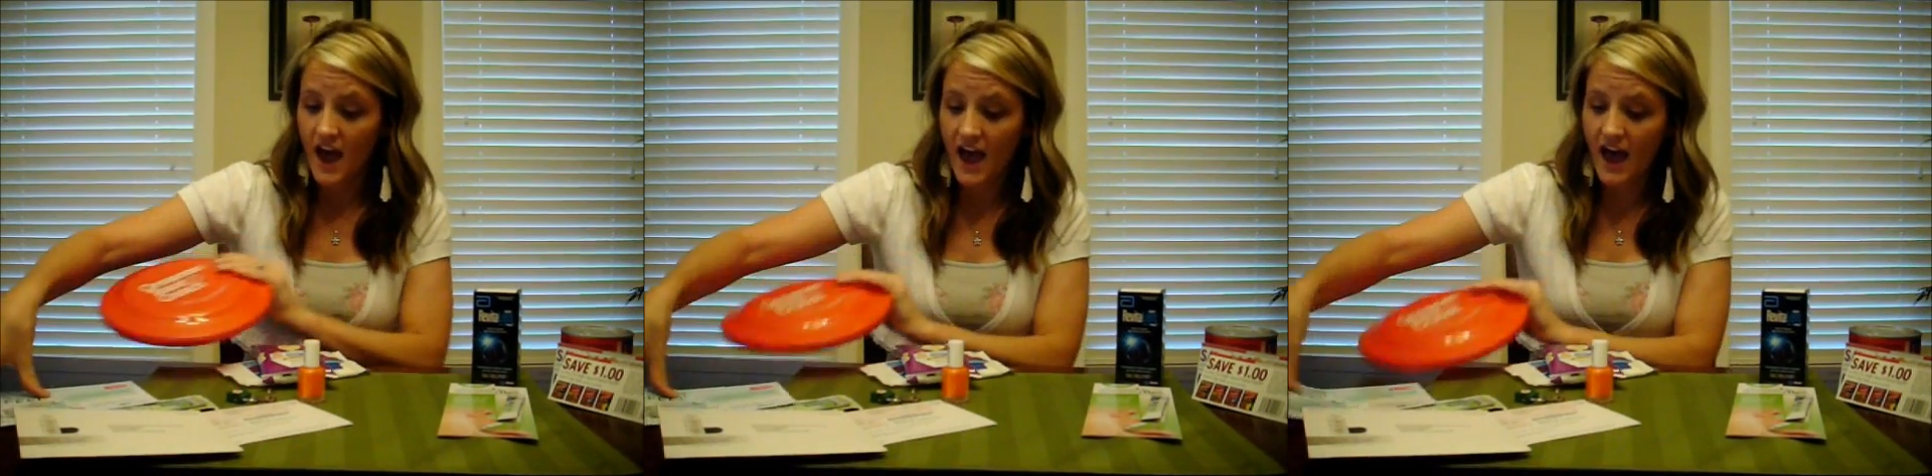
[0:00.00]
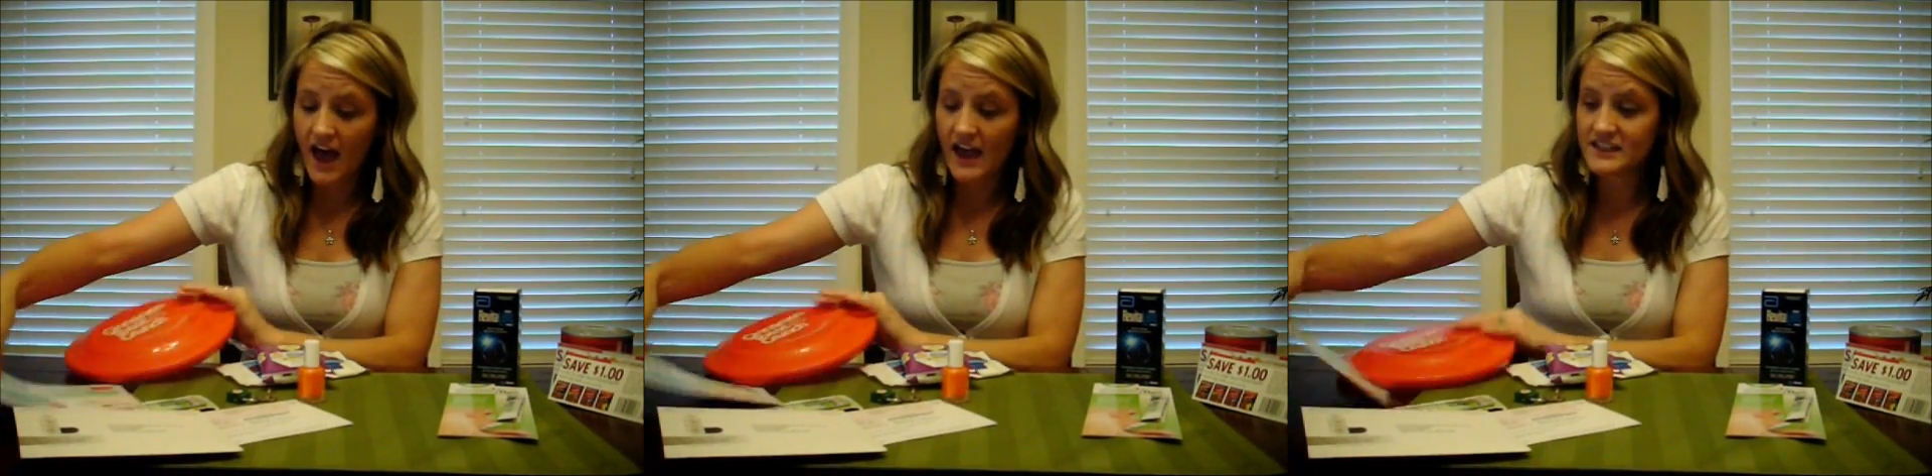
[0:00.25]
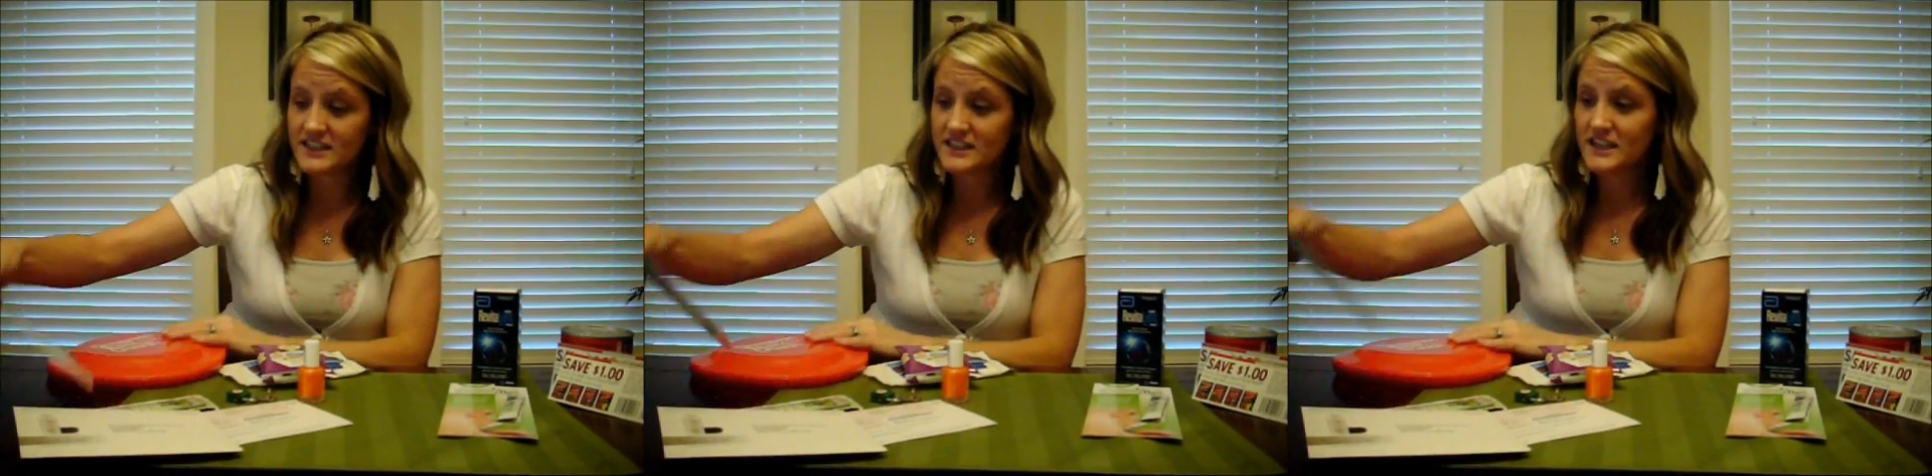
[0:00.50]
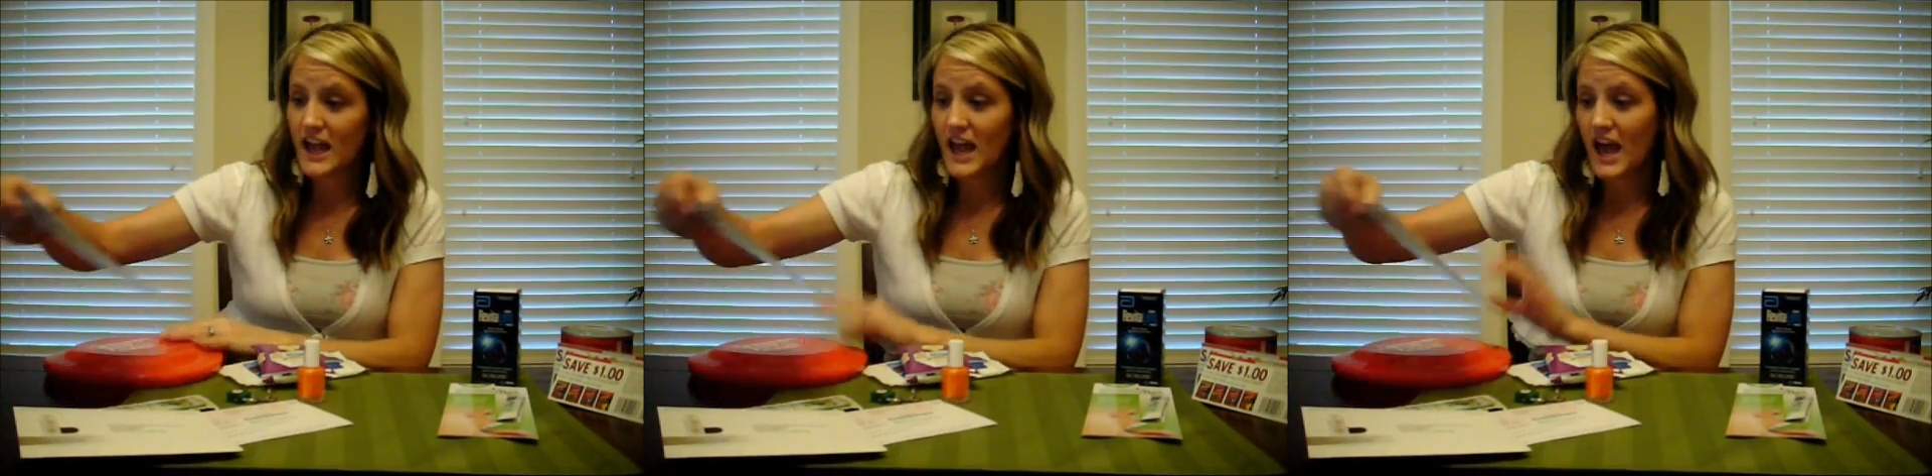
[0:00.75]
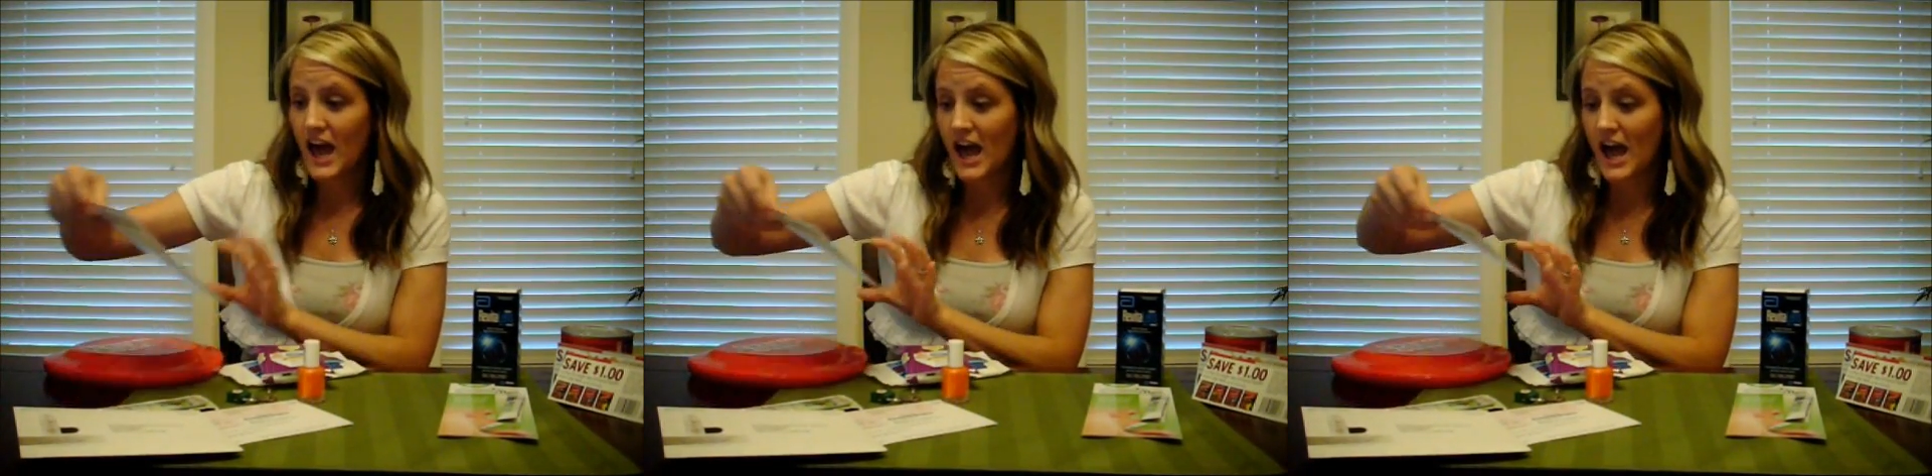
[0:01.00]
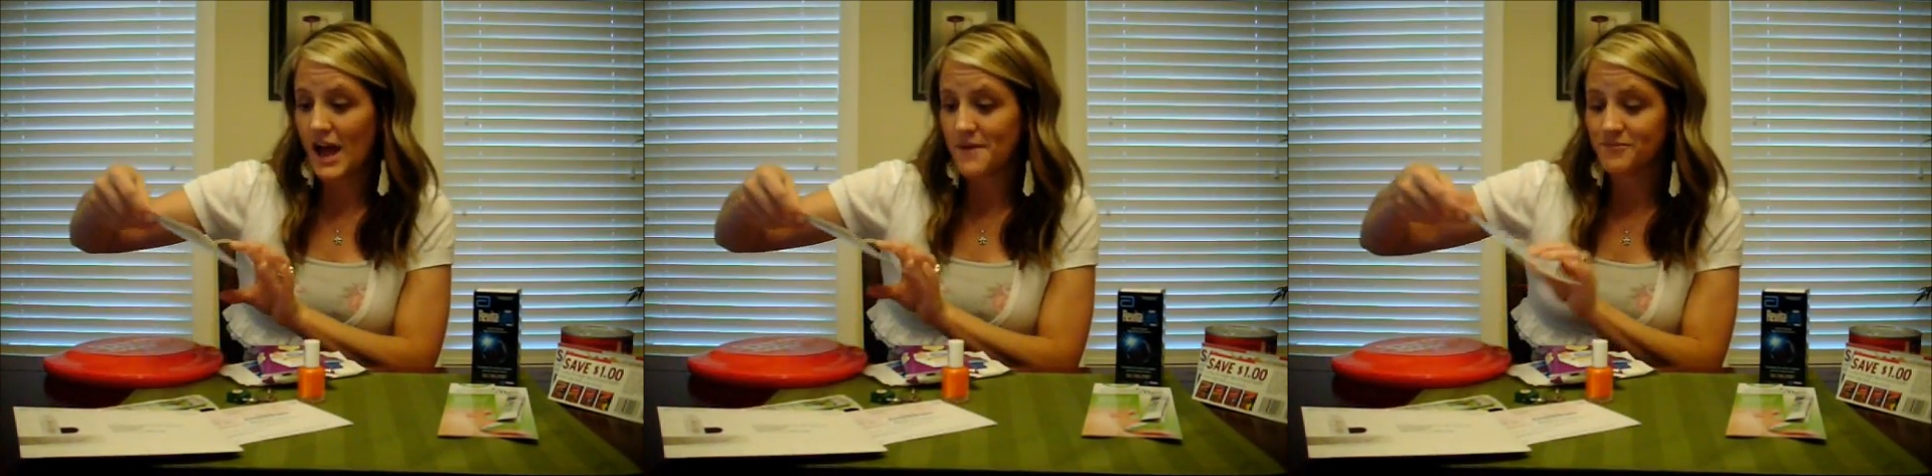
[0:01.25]
And
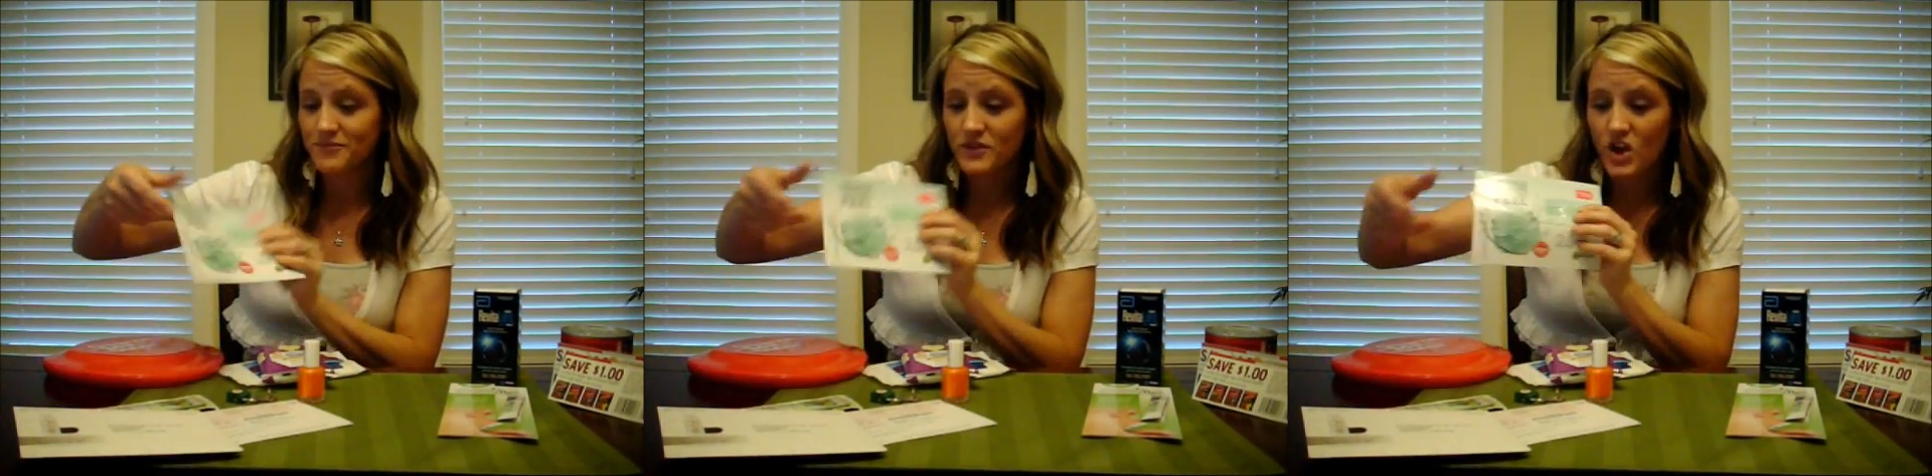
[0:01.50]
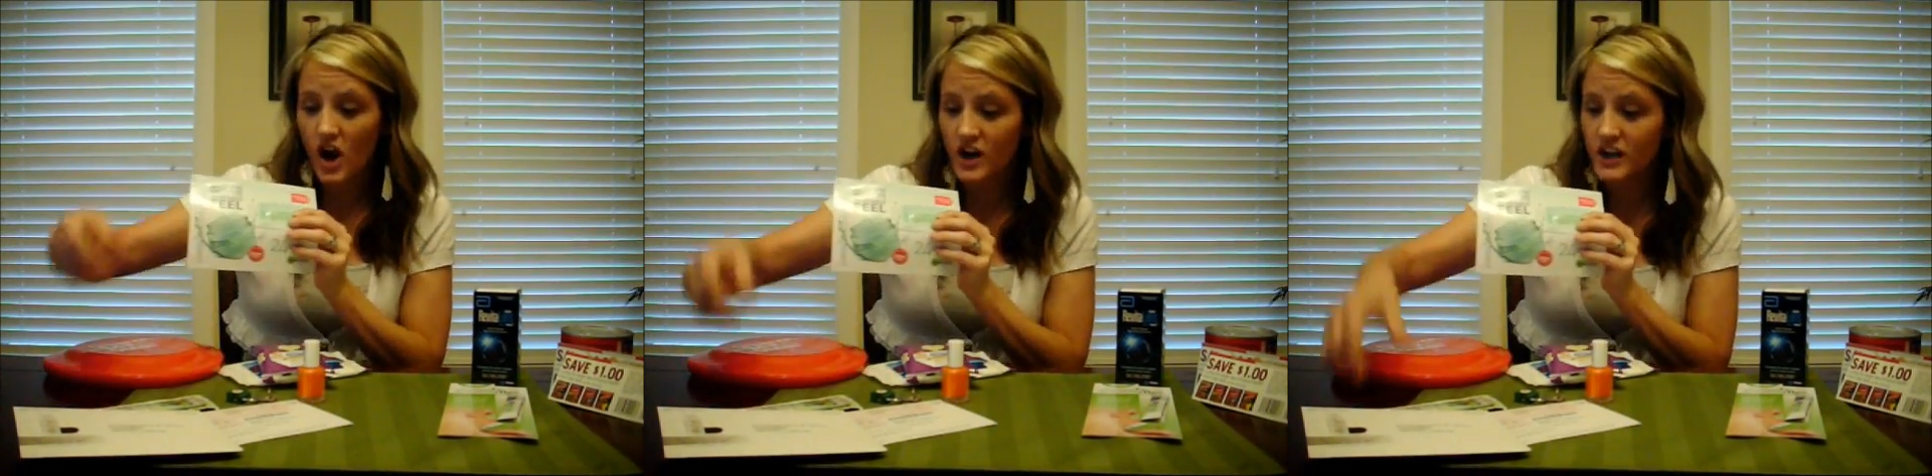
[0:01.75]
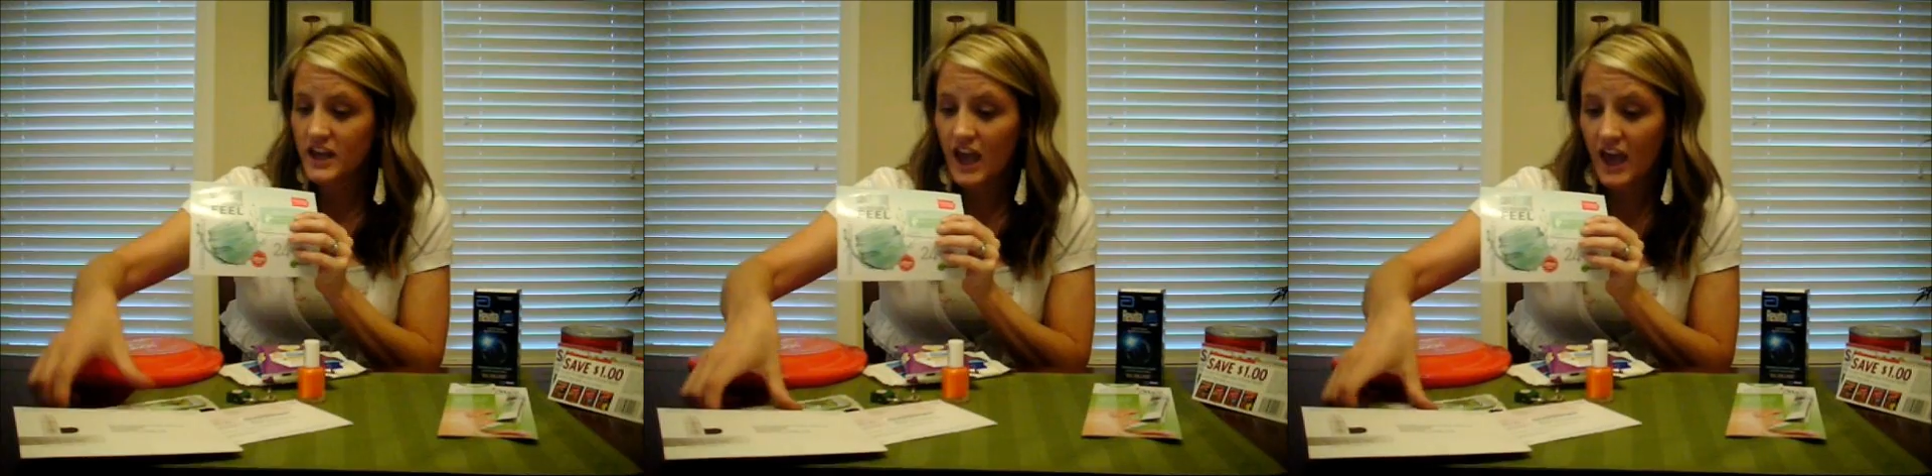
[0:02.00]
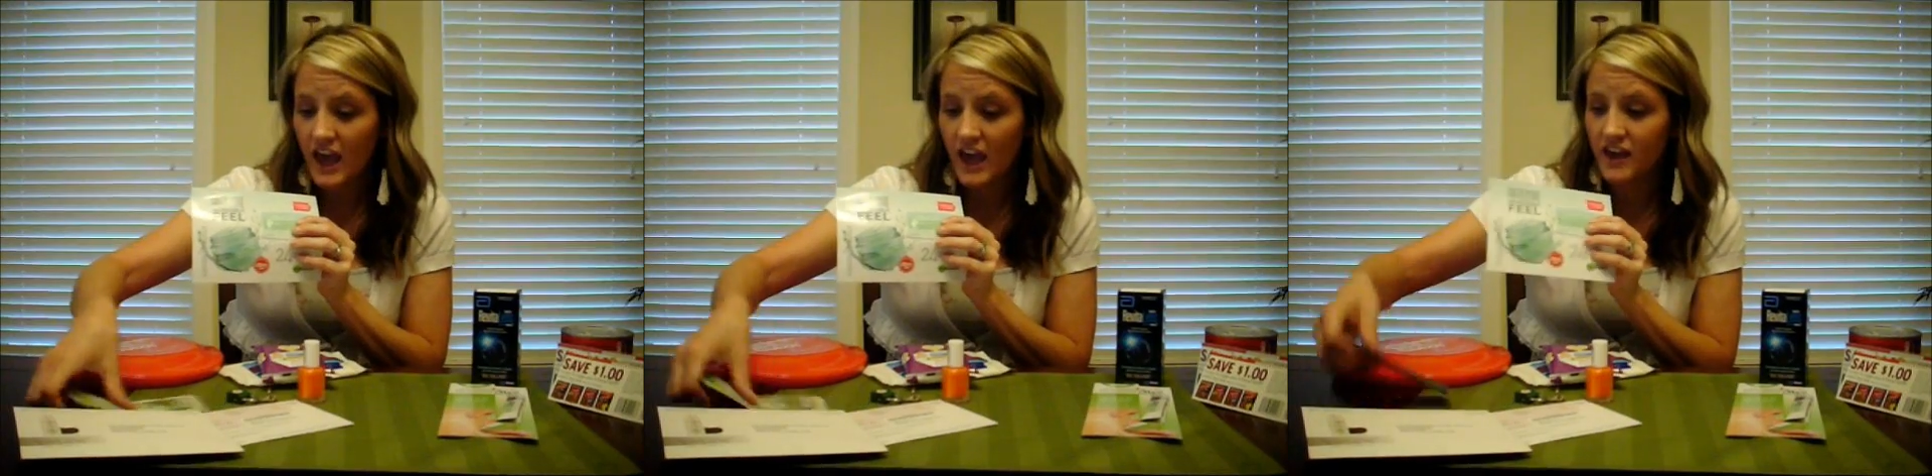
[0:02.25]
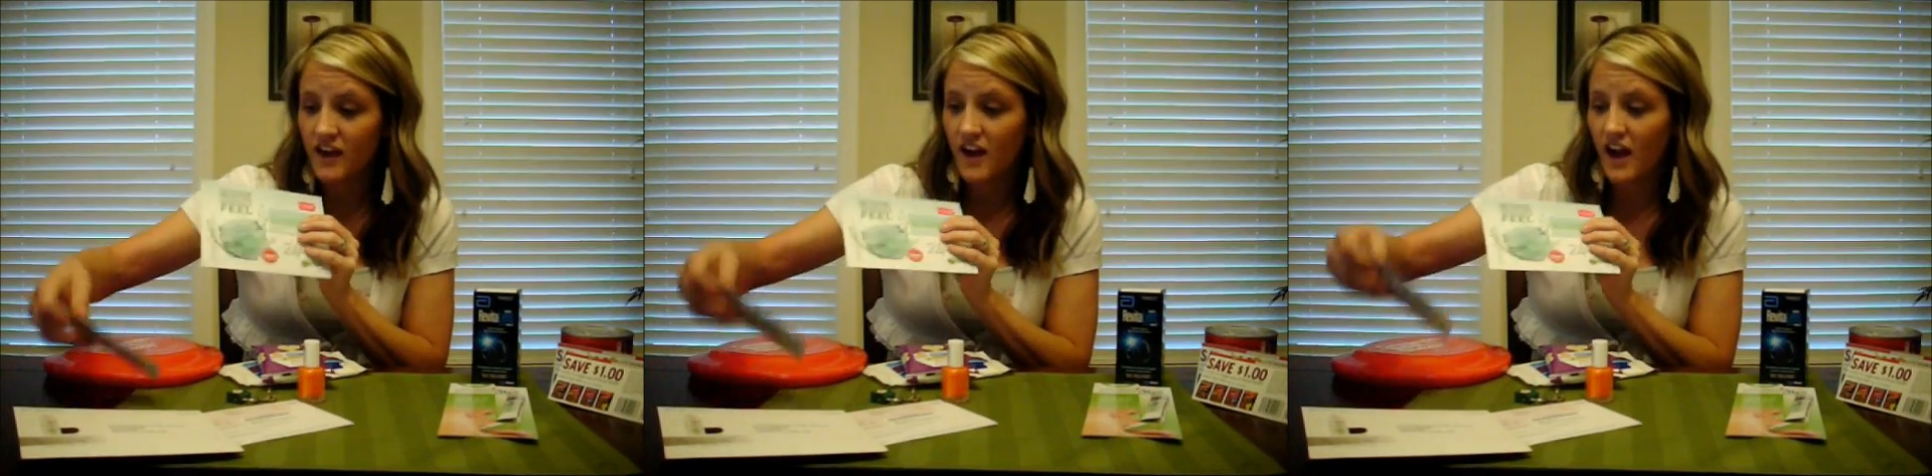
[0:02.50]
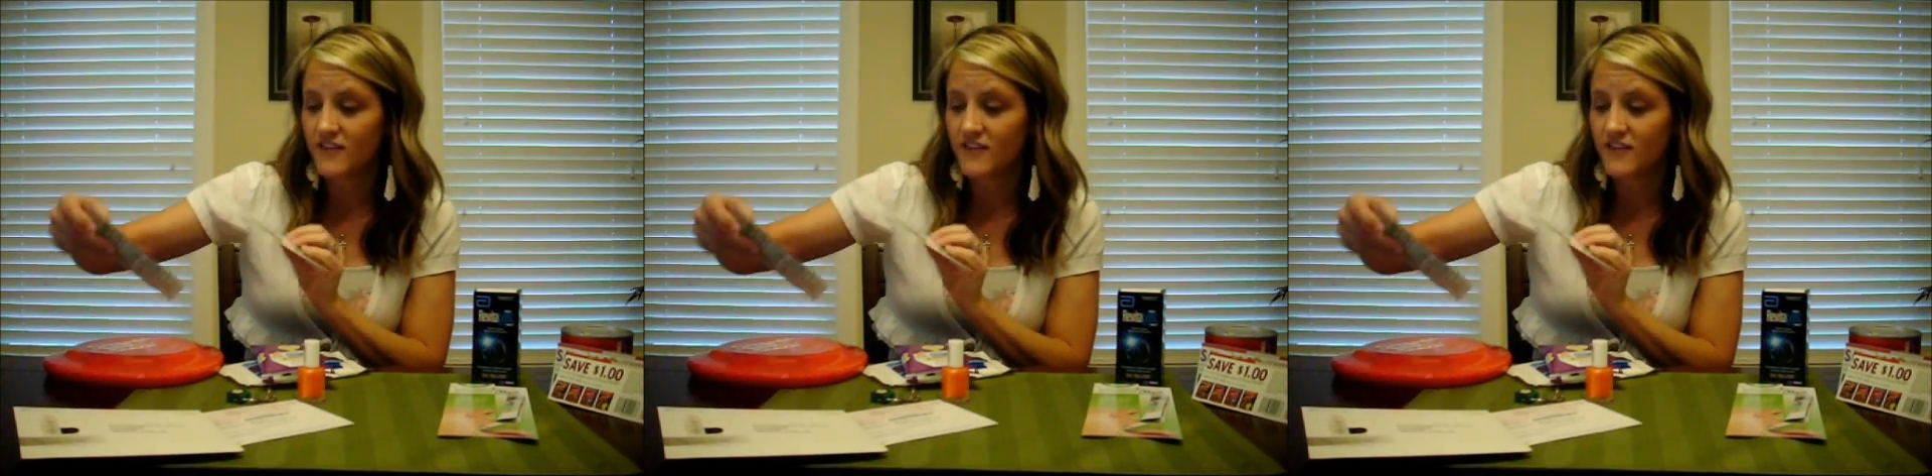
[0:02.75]
um, Garnier,